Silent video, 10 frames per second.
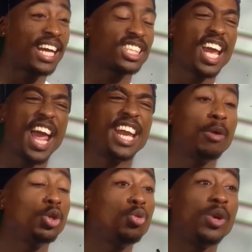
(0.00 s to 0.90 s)
thinking
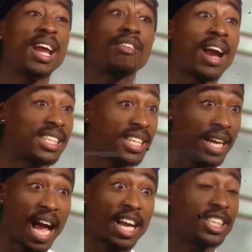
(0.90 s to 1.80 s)
Pac rolled like
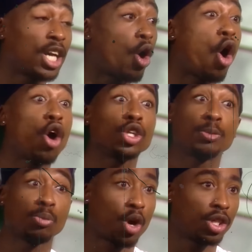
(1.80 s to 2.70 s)
that, and decided
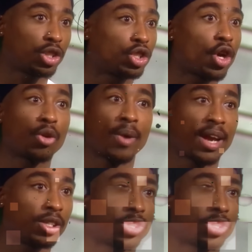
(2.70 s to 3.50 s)
to make an advance,